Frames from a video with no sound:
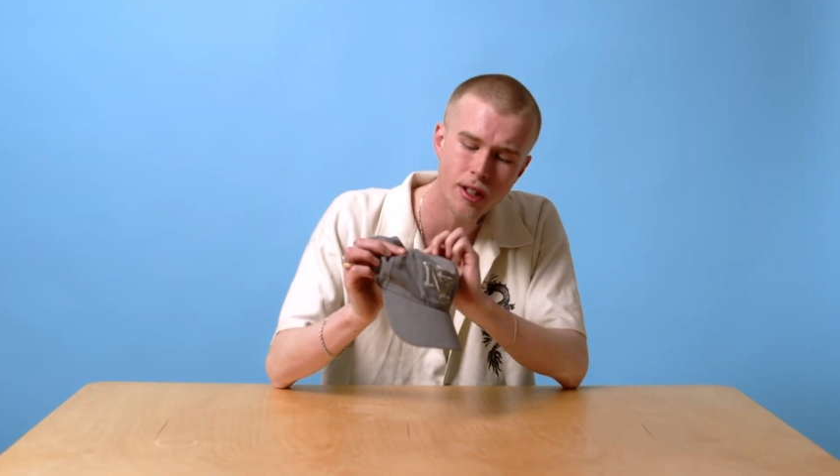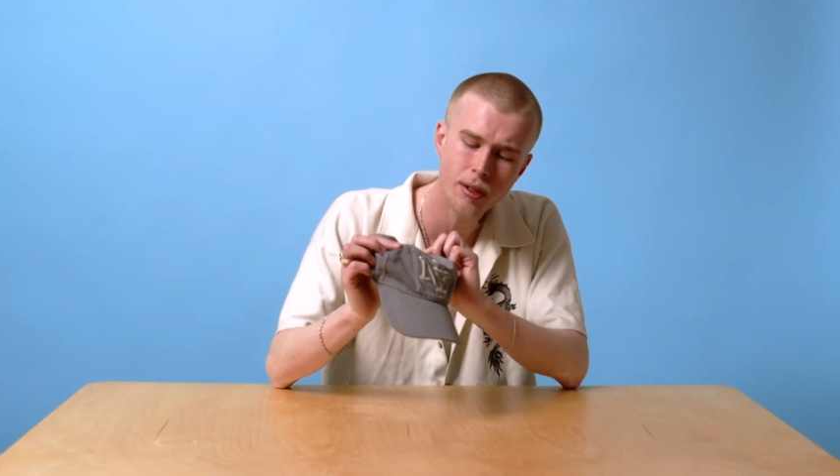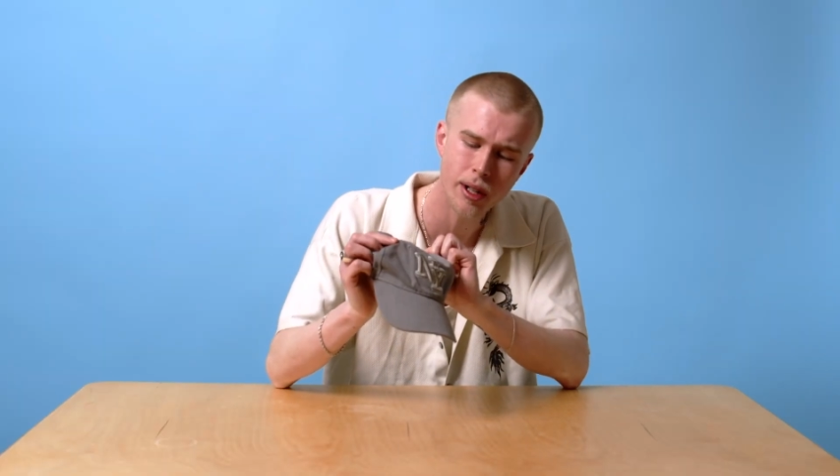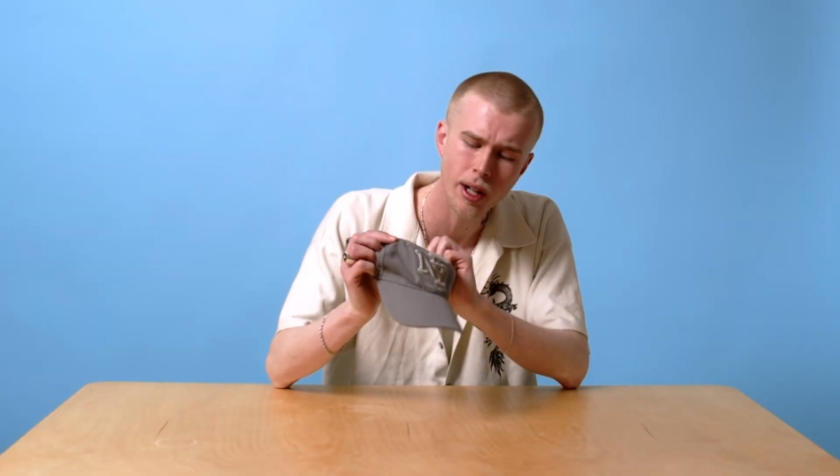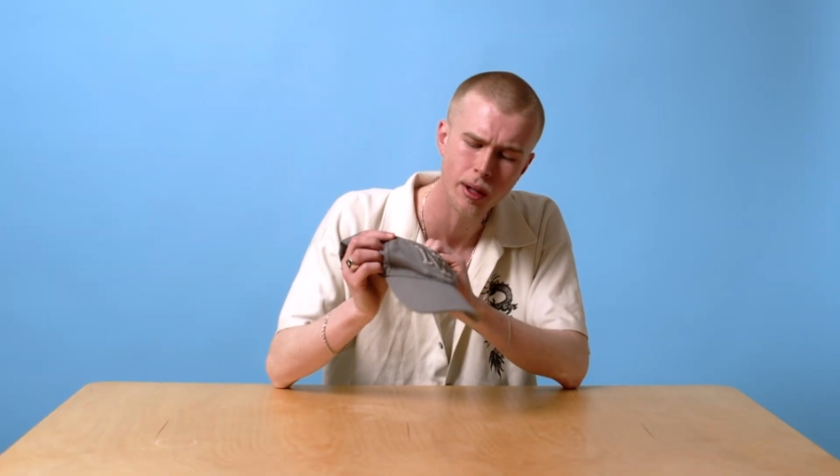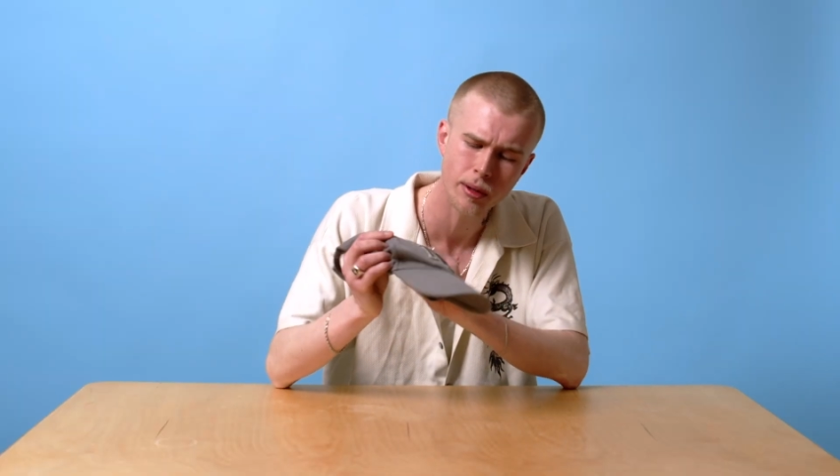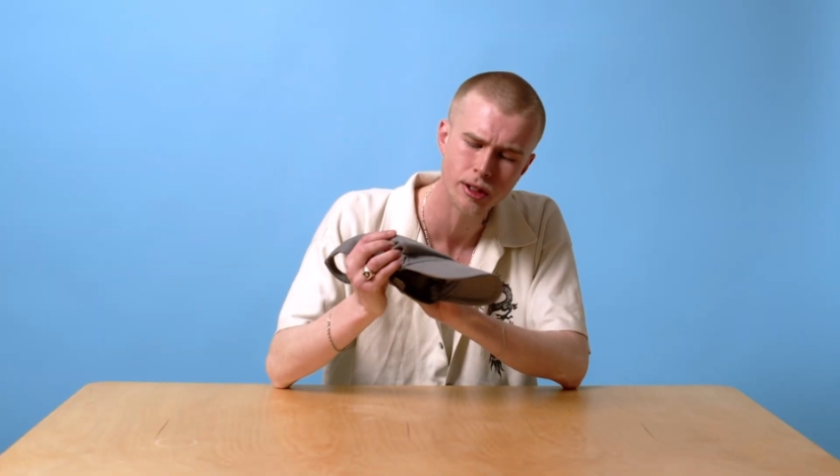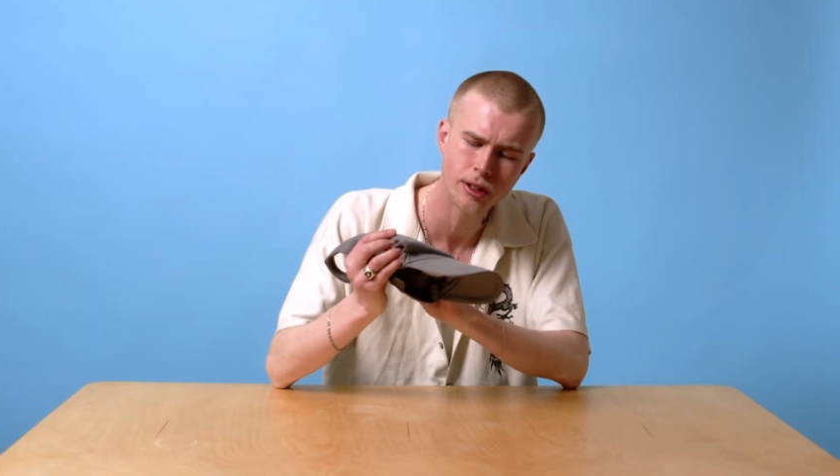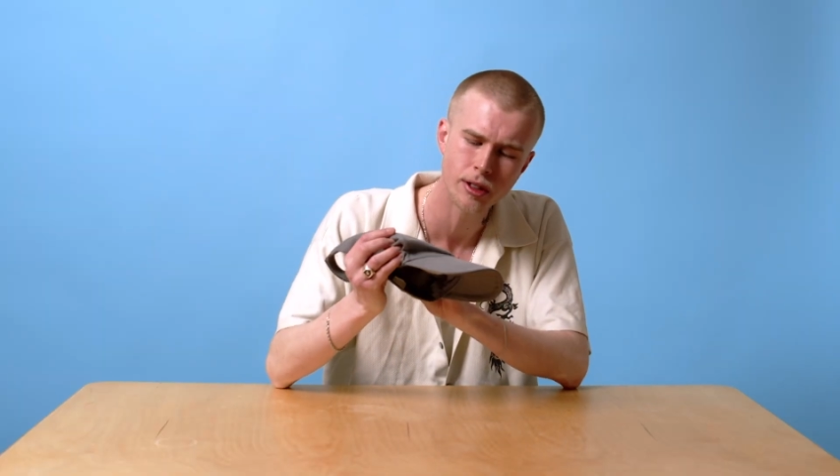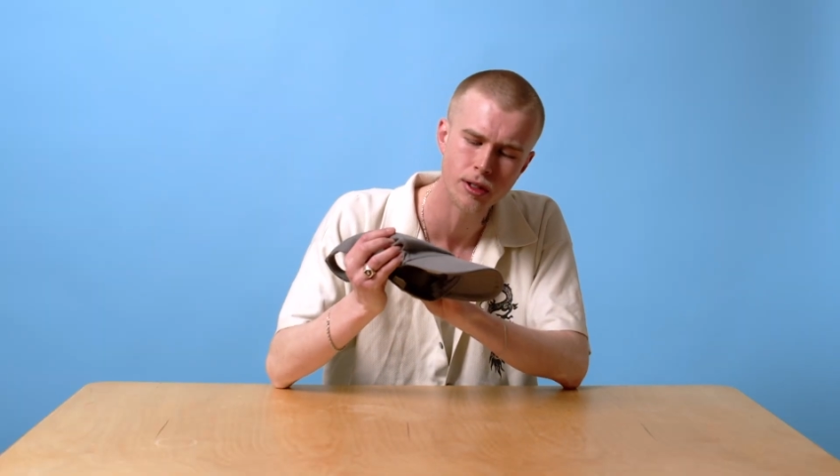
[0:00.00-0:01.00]
when I
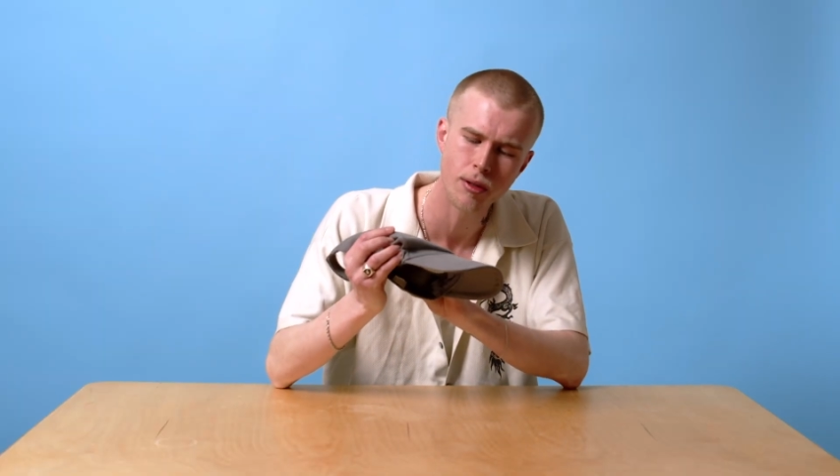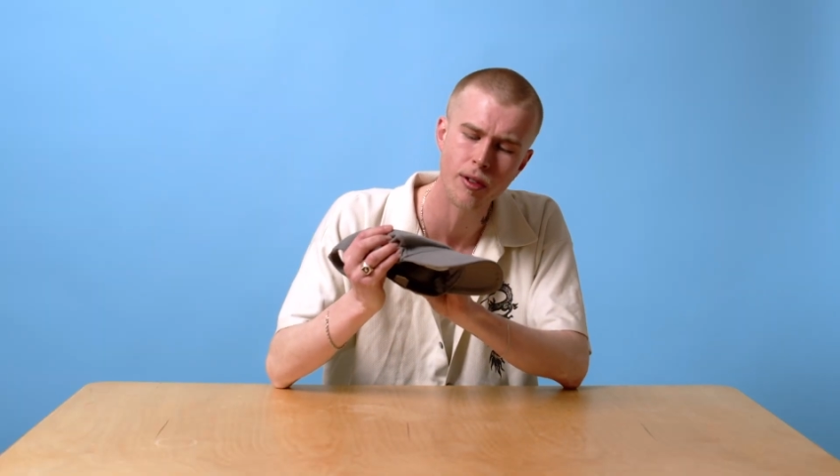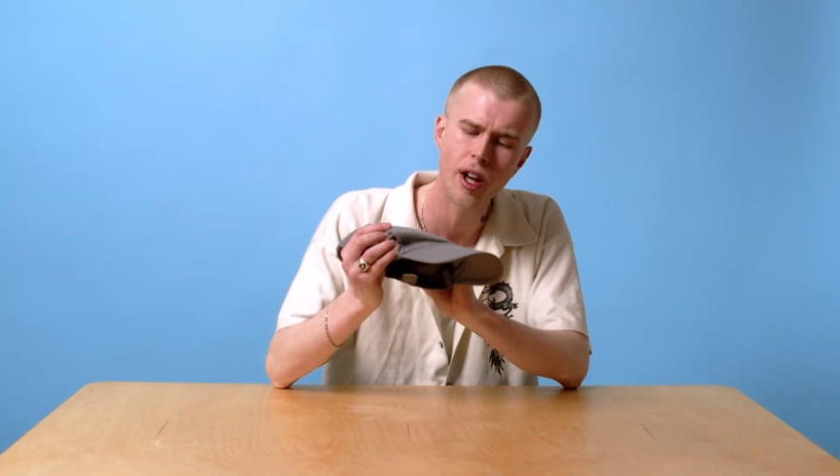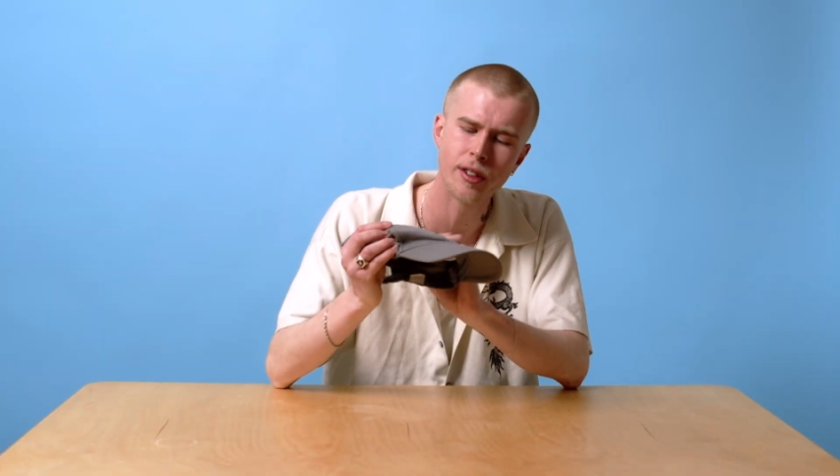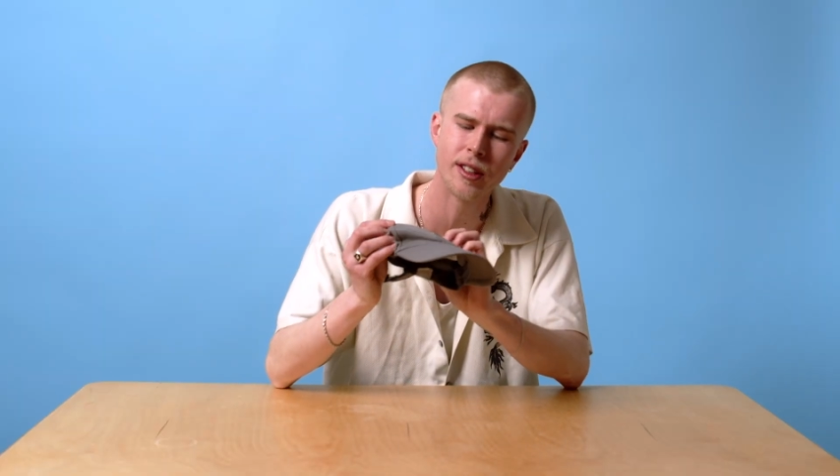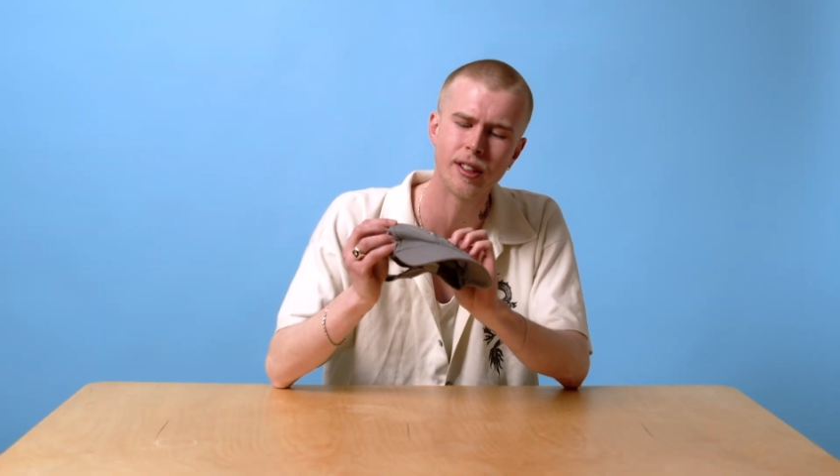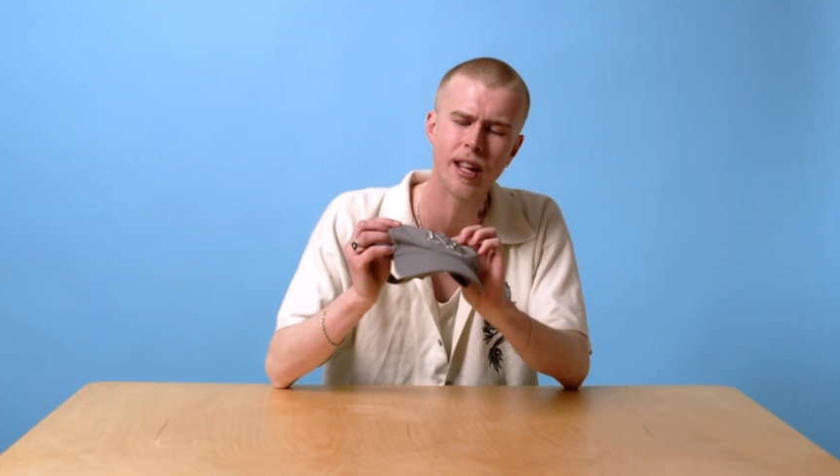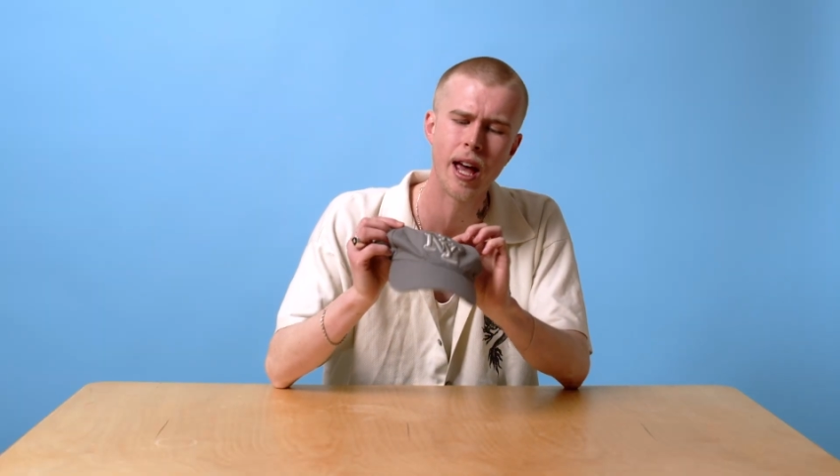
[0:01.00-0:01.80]
was traversing the